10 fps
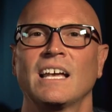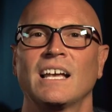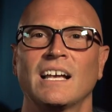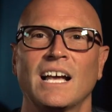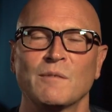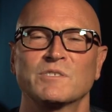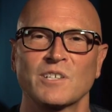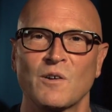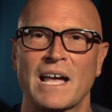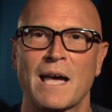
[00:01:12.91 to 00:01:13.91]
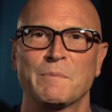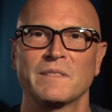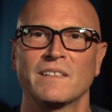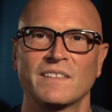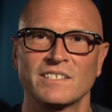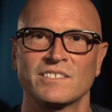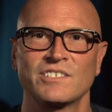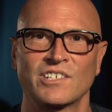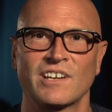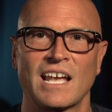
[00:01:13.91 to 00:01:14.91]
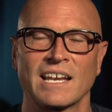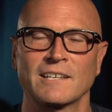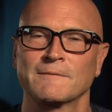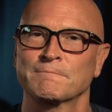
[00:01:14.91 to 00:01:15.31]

I'm so happy that this is your night.